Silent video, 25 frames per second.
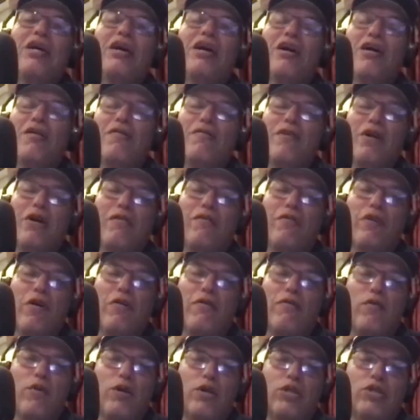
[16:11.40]
of, of,
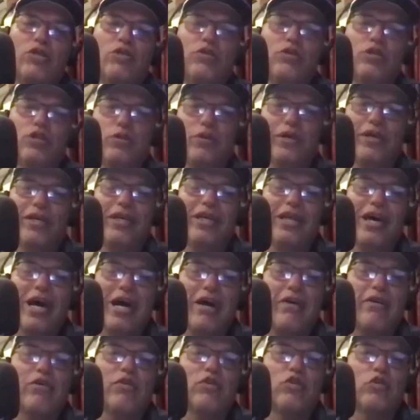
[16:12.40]
of what you're doing and
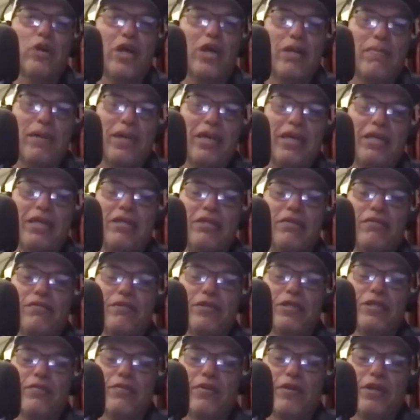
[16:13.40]
how you're trying to make a
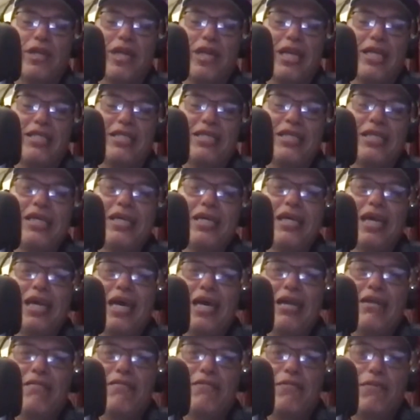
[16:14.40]
difference for Annette
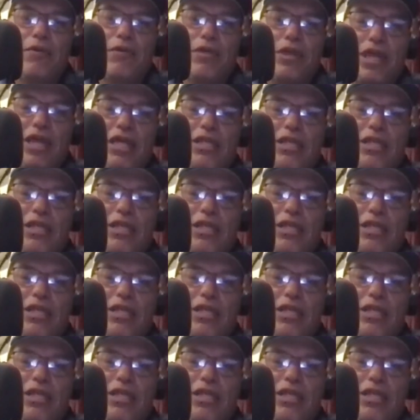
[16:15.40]
and for the